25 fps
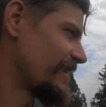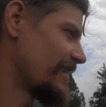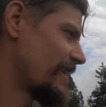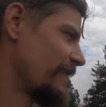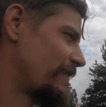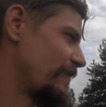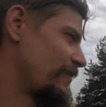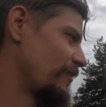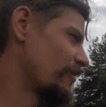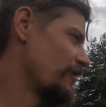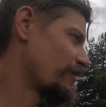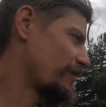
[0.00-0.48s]

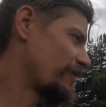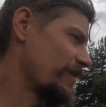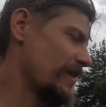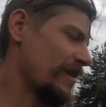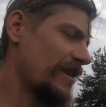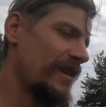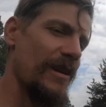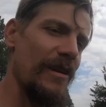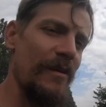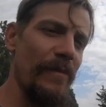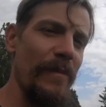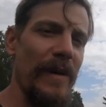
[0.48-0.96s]
if you're
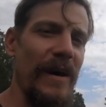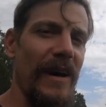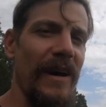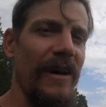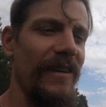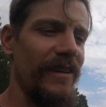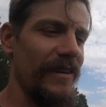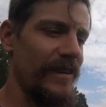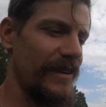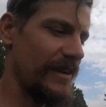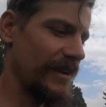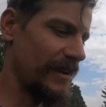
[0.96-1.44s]
thinking
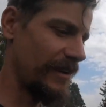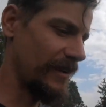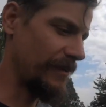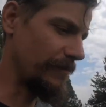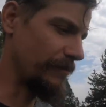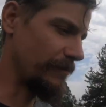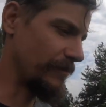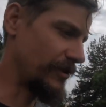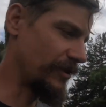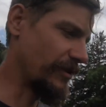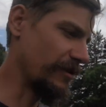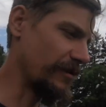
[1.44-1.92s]
about
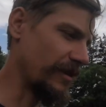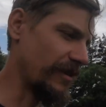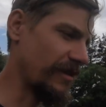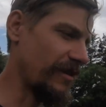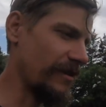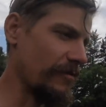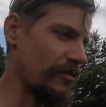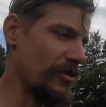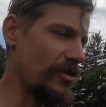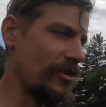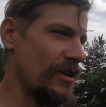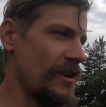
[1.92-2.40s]
doing
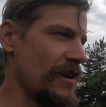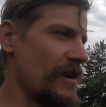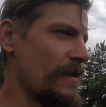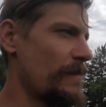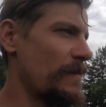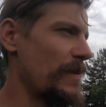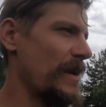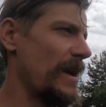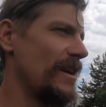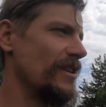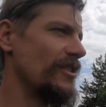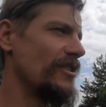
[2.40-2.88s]
some sheep
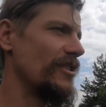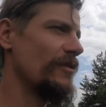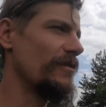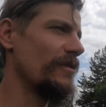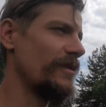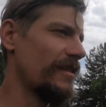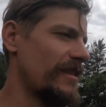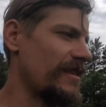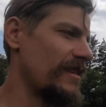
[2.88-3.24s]
and doing